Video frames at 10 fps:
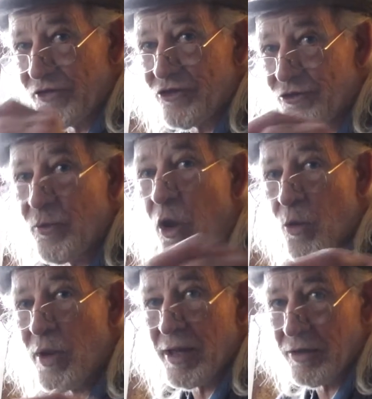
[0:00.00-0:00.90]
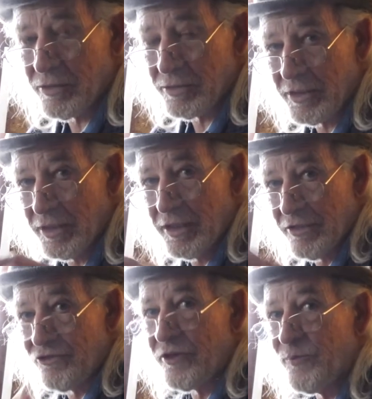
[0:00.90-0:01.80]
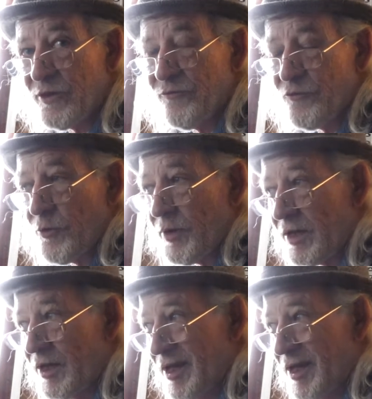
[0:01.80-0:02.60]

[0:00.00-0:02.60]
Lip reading: to spot weld something for me,